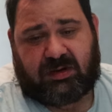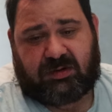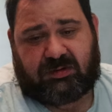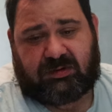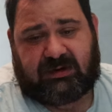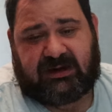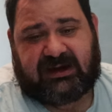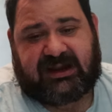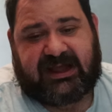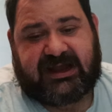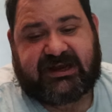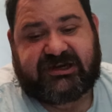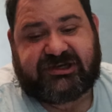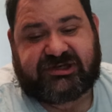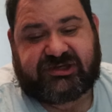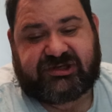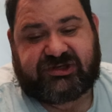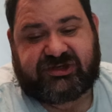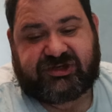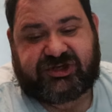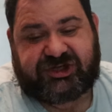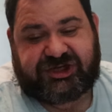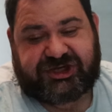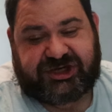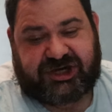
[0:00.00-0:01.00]

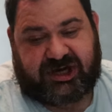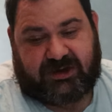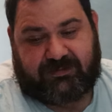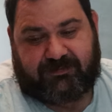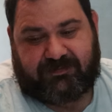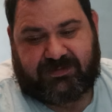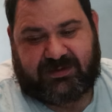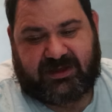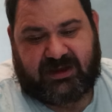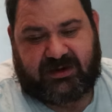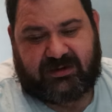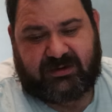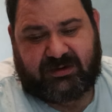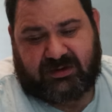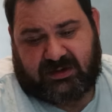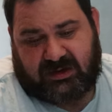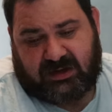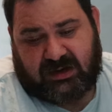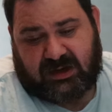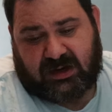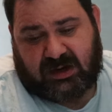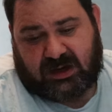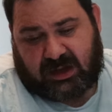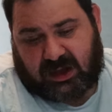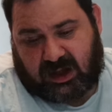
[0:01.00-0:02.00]
relationship that
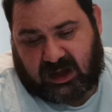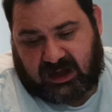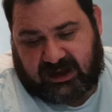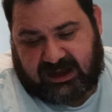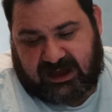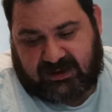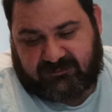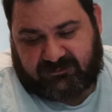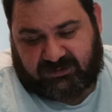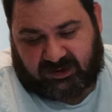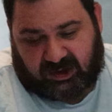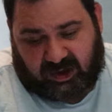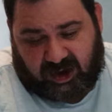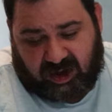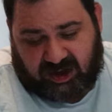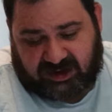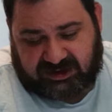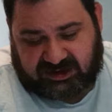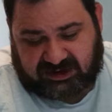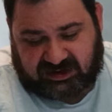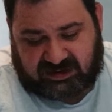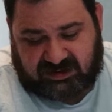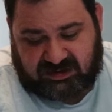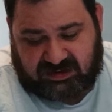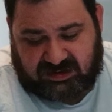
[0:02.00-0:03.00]
I have
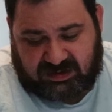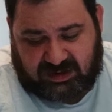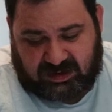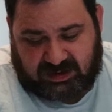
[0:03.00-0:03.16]
lost